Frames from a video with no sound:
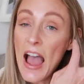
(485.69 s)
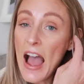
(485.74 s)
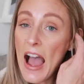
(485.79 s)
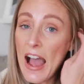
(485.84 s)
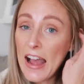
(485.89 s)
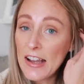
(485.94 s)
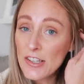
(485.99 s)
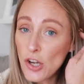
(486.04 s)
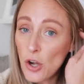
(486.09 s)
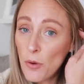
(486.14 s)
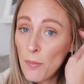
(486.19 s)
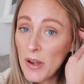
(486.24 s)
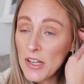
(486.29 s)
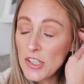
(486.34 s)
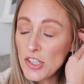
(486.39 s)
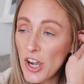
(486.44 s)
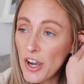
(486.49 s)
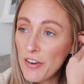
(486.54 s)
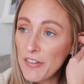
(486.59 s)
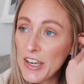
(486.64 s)
And on my
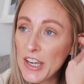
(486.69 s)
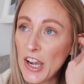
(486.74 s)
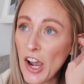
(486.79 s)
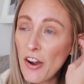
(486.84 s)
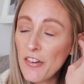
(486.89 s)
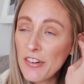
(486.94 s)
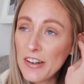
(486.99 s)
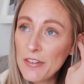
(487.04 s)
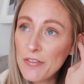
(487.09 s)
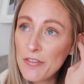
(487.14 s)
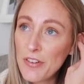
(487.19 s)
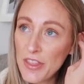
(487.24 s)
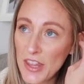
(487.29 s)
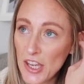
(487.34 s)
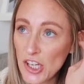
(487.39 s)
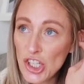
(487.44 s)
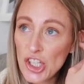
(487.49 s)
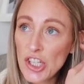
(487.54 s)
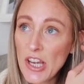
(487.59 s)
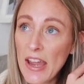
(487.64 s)
diary currently for
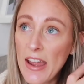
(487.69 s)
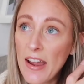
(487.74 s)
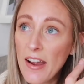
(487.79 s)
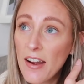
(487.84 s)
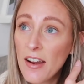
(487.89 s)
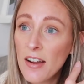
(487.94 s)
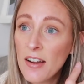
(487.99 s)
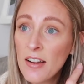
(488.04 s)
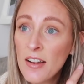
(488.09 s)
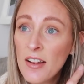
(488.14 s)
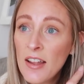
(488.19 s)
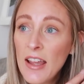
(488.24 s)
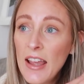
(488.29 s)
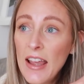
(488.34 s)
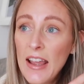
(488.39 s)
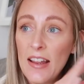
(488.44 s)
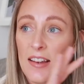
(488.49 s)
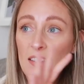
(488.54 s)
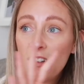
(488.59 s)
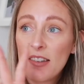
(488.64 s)
this year,
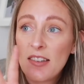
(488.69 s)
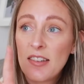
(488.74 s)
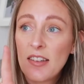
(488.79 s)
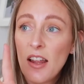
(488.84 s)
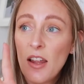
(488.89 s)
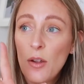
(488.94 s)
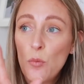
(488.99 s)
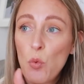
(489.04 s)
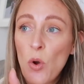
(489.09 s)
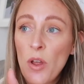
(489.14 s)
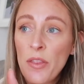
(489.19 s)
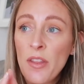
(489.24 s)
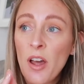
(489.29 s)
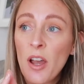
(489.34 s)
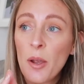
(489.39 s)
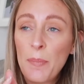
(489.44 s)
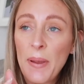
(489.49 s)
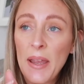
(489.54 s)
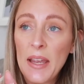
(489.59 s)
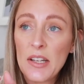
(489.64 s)
it's one that
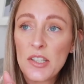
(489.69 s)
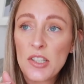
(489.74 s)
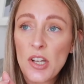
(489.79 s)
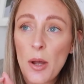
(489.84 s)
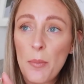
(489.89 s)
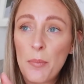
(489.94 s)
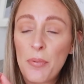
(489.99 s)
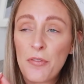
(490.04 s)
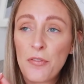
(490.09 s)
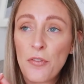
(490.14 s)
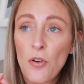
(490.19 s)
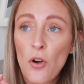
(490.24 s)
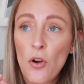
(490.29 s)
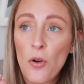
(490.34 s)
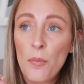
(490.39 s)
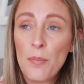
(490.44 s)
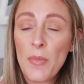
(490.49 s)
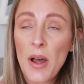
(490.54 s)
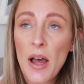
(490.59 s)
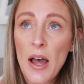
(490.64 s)
I picked up
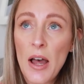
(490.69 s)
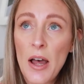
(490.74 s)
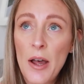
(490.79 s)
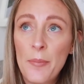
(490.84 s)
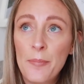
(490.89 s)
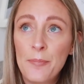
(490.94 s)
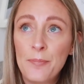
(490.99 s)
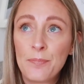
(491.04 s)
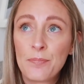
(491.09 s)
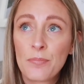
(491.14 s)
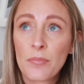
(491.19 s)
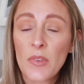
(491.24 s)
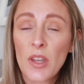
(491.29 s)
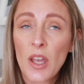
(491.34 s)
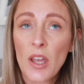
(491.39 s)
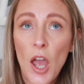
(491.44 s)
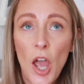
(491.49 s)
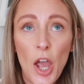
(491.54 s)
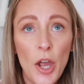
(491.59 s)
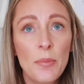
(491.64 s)
from um,
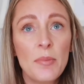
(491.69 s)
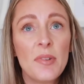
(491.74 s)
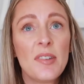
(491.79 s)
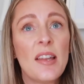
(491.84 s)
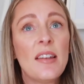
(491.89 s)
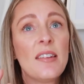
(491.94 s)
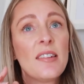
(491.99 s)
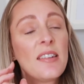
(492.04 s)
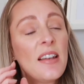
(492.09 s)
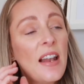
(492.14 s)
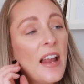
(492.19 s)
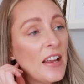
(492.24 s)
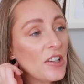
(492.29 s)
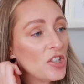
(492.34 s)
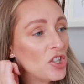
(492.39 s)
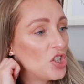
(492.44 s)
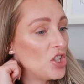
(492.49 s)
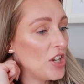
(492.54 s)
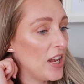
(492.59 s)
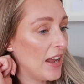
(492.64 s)
HomeSense
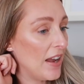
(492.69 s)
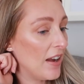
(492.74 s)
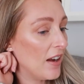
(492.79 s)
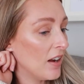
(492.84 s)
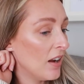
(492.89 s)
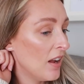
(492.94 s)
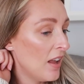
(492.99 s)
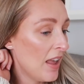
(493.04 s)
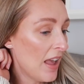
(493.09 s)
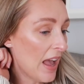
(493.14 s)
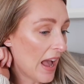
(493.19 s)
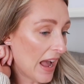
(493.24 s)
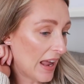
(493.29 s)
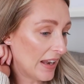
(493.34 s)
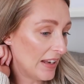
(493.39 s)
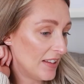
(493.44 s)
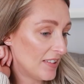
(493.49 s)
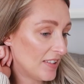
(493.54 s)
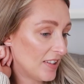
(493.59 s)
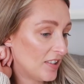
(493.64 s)
last year.
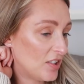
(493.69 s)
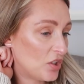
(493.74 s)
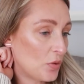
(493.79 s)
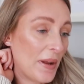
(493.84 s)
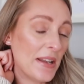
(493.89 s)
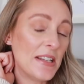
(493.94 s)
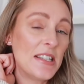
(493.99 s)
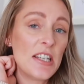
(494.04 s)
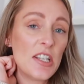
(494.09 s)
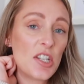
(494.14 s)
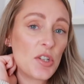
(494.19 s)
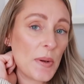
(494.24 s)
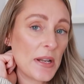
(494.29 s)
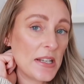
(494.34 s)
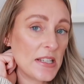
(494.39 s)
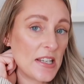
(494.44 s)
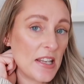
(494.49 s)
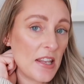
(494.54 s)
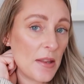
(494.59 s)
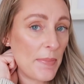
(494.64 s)
And it says twenty
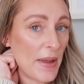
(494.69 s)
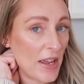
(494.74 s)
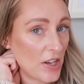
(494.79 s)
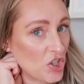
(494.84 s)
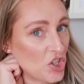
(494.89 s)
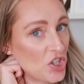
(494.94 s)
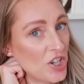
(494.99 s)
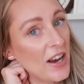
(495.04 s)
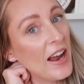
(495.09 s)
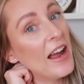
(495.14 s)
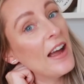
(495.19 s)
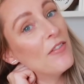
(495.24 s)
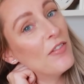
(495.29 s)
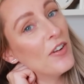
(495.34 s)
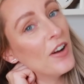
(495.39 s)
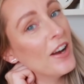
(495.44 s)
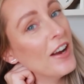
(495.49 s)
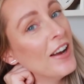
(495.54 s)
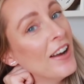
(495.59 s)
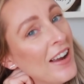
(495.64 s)
twenty, the best year
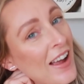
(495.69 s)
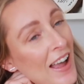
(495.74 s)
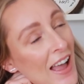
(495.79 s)
ever.